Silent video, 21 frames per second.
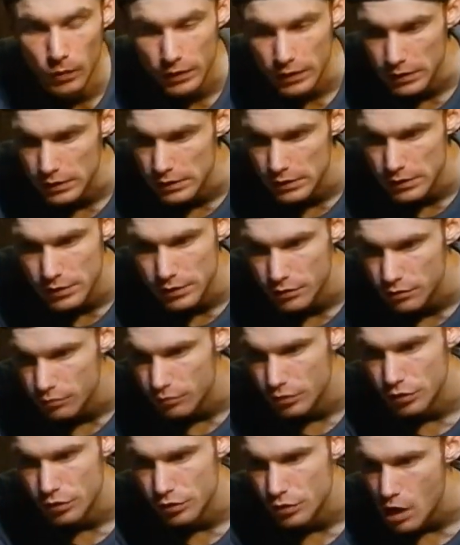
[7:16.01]
because you
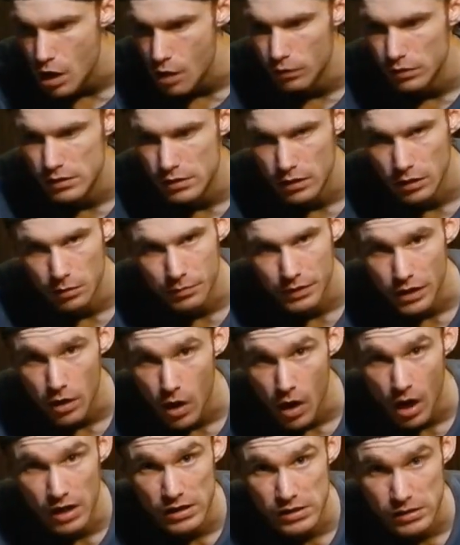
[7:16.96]
just know it's going to be
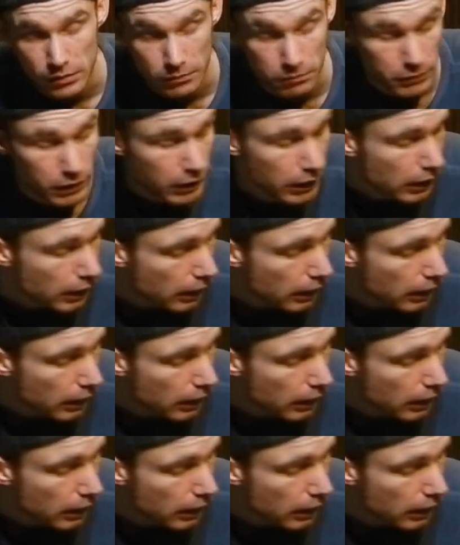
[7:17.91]
awesome,